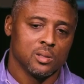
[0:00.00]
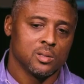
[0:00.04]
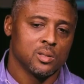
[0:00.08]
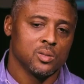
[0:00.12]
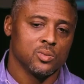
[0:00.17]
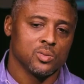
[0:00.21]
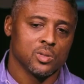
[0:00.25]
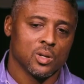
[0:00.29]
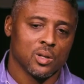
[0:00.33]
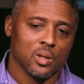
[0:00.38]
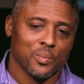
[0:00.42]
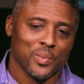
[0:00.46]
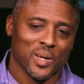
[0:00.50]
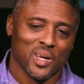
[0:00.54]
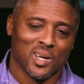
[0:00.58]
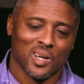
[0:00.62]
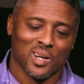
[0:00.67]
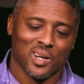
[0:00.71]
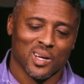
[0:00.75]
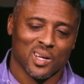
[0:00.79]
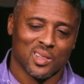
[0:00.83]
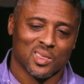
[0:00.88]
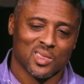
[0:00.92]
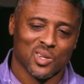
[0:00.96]
She was only
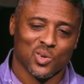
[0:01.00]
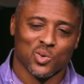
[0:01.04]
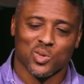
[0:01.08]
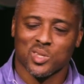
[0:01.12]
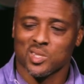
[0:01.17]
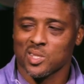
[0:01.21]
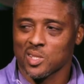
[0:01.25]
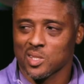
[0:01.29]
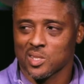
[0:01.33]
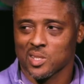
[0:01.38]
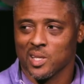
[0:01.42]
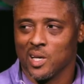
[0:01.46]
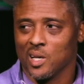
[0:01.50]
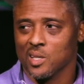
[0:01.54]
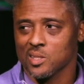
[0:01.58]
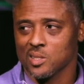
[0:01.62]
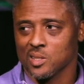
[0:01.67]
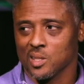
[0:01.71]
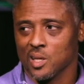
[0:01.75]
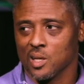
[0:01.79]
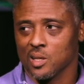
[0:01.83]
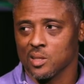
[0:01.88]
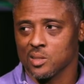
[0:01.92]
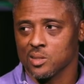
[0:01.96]
making like
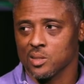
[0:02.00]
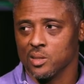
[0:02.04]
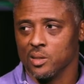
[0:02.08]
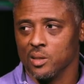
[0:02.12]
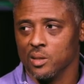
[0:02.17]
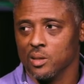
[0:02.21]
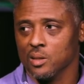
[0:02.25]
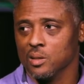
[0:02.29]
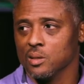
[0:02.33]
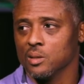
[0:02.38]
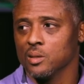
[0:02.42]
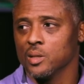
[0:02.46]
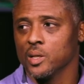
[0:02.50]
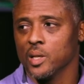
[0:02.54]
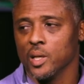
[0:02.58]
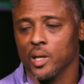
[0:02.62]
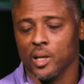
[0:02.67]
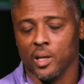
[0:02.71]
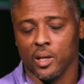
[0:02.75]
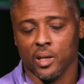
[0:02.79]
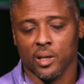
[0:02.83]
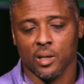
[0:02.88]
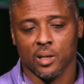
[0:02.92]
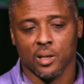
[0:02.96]
$36,000 a year.
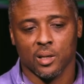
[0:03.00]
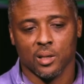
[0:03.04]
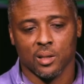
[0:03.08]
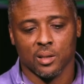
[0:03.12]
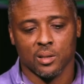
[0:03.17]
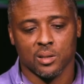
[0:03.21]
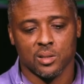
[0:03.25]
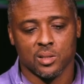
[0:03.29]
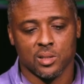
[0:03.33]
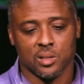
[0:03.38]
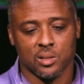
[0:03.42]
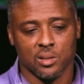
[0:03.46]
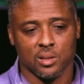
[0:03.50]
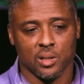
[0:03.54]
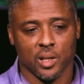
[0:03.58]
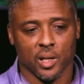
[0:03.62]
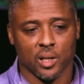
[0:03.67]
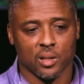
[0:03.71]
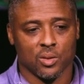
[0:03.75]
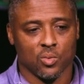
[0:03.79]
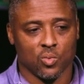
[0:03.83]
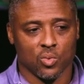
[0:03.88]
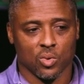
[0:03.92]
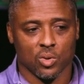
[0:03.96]
And she
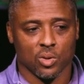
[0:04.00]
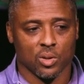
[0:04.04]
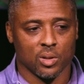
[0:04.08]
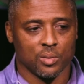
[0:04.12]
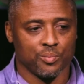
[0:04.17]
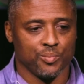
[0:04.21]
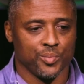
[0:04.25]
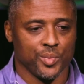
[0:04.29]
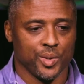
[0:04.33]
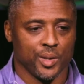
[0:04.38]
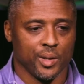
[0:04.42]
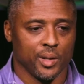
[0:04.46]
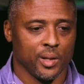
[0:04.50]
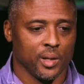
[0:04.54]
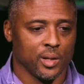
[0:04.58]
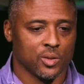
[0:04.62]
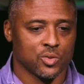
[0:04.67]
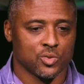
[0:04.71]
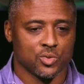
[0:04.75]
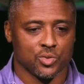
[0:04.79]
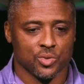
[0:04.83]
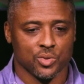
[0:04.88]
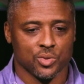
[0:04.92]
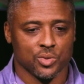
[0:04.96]
had to work
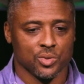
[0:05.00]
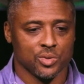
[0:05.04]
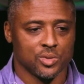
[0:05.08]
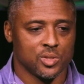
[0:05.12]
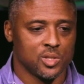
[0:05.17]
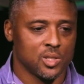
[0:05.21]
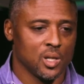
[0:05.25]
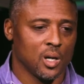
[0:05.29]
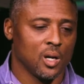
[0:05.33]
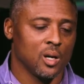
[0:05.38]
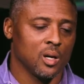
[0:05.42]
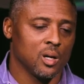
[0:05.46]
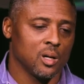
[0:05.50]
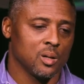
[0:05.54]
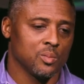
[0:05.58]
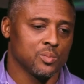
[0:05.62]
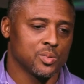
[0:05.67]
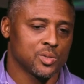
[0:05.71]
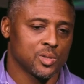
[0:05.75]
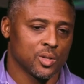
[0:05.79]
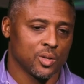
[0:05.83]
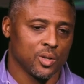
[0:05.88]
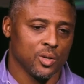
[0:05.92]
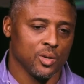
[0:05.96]
extra
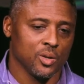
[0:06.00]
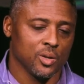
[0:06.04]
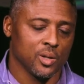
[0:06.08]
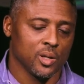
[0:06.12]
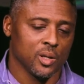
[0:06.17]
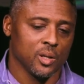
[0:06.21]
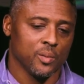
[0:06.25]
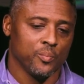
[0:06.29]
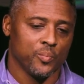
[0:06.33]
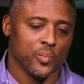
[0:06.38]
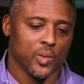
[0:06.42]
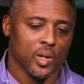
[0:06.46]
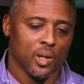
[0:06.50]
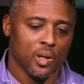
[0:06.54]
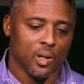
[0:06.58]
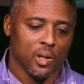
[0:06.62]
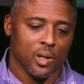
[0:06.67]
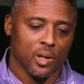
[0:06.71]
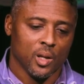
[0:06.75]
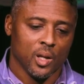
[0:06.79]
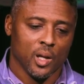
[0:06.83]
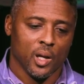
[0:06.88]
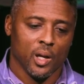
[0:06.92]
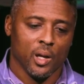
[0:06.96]
job security.
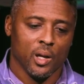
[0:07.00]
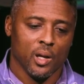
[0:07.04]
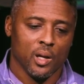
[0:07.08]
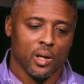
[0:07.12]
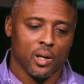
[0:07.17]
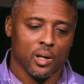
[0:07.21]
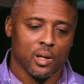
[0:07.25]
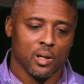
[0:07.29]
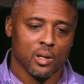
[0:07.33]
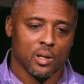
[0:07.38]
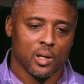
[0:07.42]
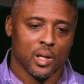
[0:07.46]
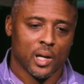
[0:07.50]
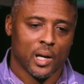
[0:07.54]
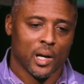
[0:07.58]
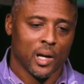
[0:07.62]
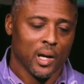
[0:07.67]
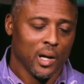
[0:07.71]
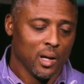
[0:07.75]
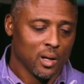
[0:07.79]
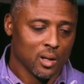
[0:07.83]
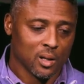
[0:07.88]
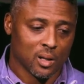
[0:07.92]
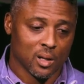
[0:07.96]
And
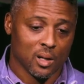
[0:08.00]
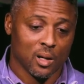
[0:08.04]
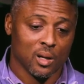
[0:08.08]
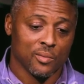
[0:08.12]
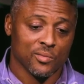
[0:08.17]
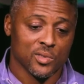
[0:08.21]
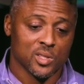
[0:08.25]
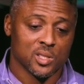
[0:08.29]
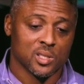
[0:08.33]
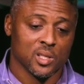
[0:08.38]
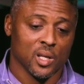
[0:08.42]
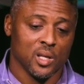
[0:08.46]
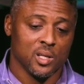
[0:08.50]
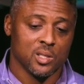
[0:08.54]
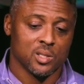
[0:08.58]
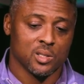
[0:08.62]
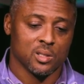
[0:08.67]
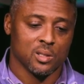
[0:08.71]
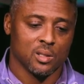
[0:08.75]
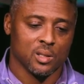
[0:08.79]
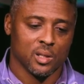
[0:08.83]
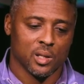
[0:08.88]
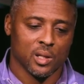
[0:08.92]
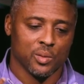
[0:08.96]
I had a
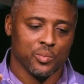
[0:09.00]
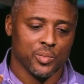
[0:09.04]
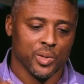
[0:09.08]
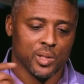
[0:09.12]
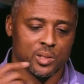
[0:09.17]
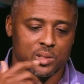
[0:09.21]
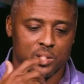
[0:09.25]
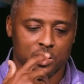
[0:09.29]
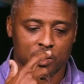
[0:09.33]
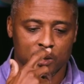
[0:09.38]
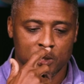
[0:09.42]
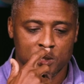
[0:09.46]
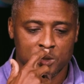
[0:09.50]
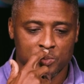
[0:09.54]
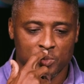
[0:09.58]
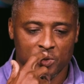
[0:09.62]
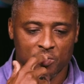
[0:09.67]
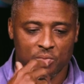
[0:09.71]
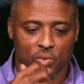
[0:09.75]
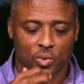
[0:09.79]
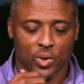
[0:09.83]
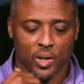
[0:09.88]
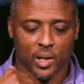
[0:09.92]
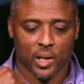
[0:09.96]
conversation, and I mentioned this
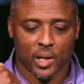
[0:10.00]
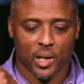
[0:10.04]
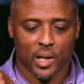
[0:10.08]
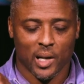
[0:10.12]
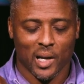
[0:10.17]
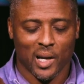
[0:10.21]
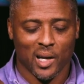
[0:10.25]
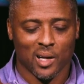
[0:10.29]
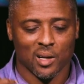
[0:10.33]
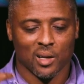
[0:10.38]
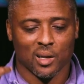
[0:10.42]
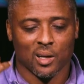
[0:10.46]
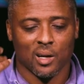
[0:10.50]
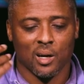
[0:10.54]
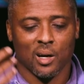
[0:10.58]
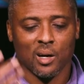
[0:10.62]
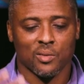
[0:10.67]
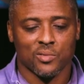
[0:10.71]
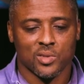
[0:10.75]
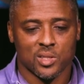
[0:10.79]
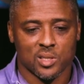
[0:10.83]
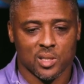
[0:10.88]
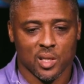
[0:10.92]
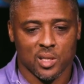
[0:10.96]
before. I had a
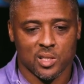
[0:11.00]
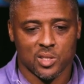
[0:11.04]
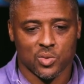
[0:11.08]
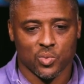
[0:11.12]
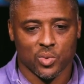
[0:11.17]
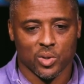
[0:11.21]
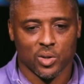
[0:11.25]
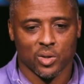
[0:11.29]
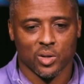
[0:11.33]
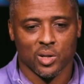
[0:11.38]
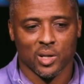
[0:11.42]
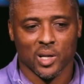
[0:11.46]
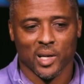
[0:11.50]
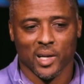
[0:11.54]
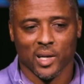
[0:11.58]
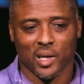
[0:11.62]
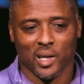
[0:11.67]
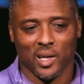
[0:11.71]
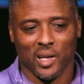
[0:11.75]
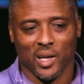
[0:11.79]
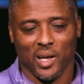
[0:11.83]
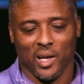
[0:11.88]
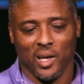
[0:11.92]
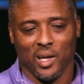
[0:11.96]
conversation with her
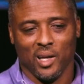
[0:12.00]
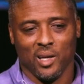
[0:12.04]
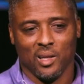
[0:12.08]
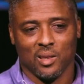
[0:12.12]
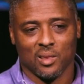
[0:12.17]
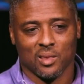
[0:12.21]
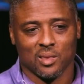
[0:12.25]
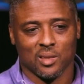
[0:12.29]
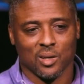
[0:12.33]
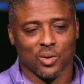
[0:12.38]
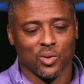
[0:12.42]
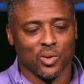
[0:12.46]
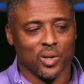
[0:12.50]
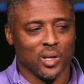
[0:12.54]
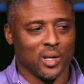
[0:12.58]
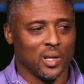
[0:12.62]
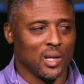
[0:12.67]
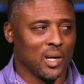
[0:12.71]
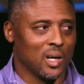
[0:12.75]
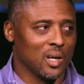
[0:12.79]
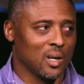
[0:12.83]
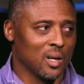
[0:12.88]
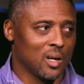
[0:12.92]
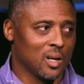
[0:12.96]
like at
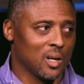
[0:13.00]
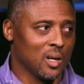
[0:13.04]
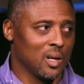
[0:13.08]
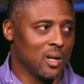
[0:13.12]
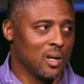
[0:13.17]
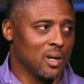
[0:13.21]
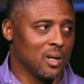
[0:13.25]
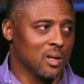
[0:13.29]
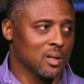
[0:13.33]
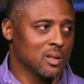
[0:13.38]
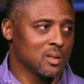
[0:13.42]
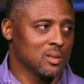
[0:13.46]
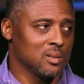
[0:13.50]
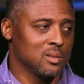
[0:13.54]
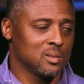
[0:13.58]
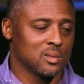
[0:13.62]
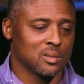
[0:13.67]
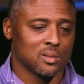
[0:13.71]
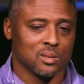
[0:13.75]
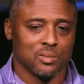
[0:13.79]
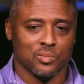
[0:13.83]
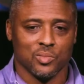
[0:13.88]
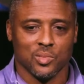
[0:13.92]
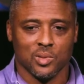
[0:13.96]
8:30, 9 o'clock.
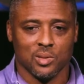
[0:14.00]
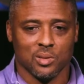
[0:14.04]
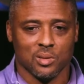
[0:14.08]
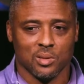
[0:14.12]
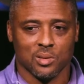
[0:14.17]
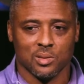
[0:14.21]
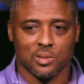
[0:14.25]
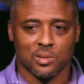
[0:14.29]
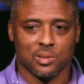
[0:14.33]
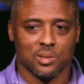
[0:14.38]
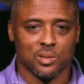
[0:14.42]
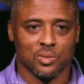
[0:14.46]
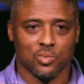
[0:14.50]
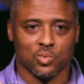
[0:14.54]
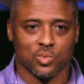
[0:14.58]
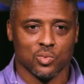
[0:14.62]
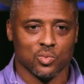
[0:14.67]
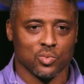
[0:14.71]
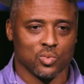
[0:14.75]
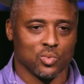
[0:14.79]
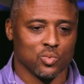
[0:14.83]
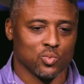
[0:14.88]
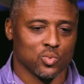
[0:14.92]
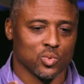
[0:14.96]
It's the
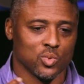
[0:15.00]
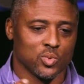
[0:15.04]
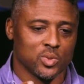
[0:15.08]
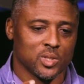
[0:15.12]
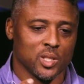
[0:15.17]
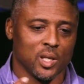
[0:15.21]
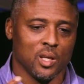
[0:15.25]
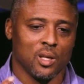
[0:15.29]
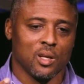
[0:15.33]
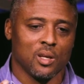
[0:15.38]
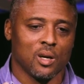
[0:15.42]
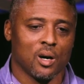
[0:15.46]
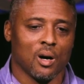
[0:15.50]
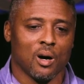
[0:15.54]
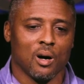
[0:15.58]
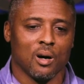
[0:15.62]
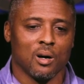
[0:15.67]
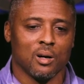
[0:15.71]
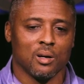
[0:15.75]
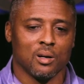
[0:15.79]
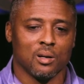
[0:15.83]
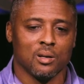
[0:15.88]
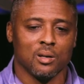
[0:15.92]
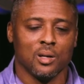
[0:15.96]
routine
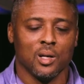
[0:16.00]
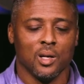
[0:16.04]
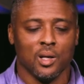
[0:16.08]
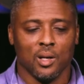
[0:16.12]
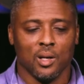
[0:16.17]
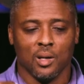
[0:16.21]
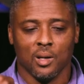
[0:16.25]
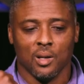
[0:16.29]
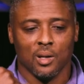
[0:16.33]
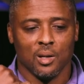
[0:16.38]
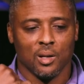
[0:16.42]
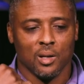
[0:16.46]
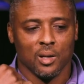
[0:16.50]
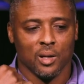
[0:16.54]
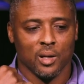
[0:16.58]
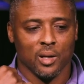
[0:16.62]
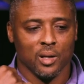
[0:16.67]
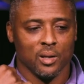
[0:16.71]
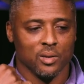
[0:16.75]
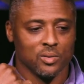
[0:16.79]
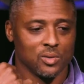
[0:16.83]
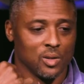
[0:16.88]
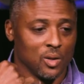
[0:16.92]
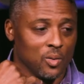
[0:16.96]
call.
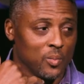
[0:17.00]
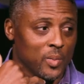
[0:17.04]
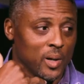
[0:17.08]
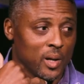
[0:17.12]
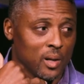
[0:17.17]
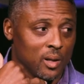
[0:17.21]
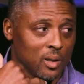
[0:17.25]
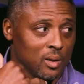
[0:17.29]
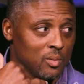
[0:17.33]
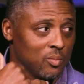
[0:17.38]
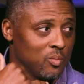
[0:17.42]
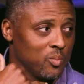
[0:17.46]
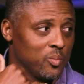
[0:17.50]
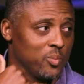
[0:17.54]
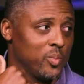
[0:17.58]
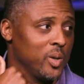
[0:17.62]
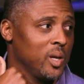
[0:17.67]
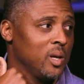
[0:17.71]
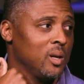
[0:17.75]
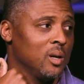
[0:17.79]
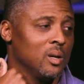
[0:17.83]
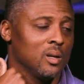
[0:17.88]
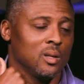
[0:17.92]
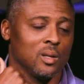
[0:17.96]
Hey, is everybody in
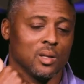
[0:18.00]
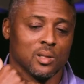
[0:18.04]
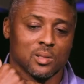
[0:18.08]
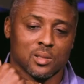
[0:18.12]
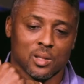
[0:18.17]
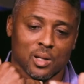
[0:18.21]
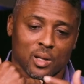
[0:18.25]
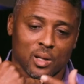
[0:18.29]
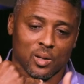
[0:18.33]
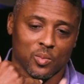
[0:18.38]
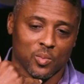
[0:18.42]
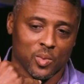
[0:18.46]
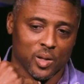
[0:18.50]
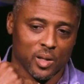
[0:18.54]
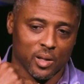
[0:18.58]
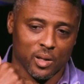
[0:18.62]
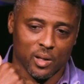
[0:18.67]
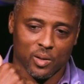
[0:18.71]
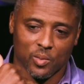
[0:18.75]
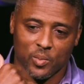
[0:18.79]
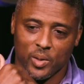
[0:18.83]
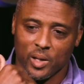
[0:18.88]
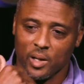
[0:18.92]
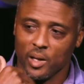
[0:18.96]
bed? I was like,
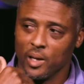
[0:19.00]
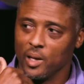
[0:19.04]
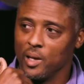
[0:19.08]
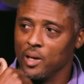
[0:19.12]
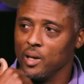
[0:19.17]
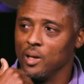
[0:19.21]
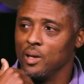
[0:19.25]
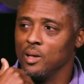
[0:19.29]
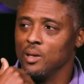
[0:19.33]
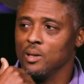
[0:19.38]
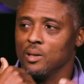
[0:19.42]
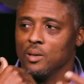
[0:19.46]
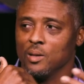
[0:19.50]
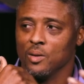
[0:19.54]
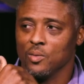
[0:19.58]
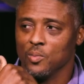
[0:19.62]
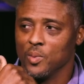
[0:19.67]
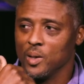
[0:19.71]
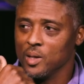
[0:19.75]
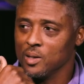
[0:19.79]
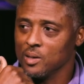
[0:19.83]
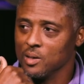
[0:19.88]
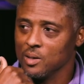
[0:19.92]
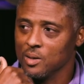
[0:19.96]
everybody ate,
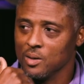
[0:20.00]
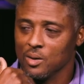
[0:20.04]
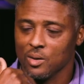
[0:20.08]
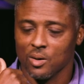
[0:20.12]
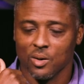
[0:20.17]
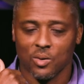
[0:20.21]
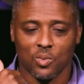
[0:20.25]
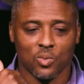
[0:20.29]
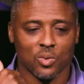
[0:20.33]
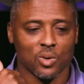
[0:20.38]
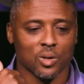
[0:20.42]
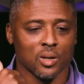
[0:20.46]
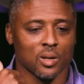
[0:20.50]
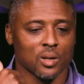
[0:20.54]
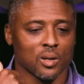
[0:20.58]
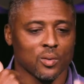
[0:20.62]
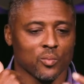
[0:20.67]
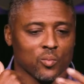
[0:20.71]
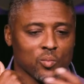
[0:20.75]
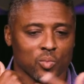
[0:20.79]
everybody did their homework,